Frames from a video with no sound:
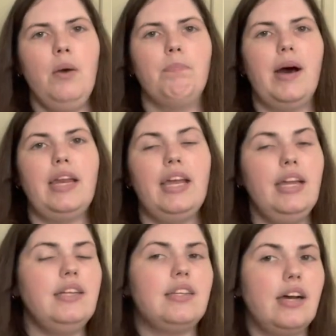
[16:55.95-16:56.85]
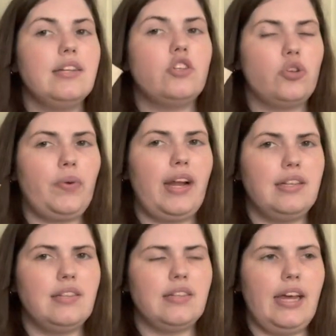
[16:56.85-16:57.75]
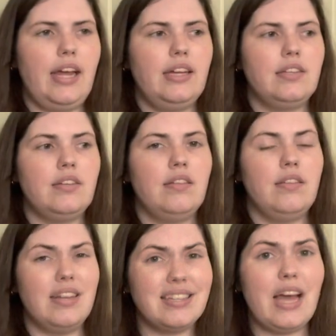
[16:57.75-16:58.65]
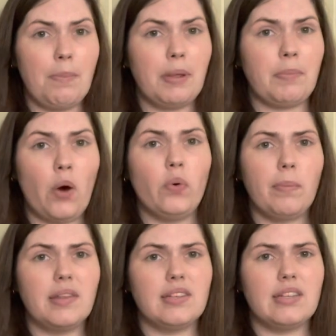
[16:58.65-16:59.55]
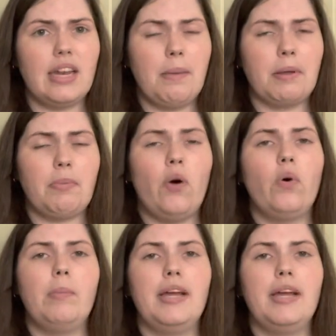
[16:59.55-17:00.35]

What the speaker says: but it does translate this epic poem. This is an epic poem.